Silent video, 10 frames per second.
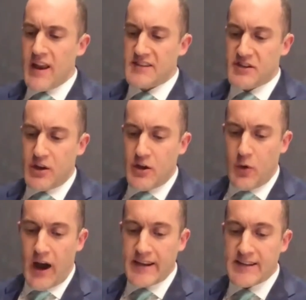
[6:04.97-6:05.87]
As you know,
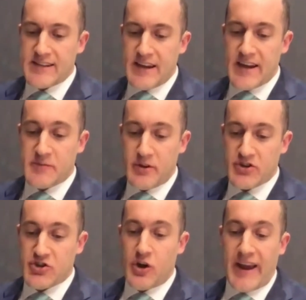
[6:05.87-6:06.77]
IDC has been a
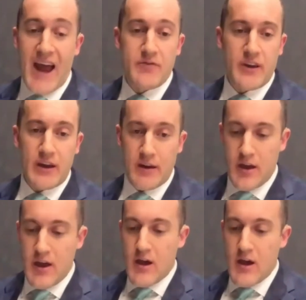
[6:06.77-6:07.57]
strong advocate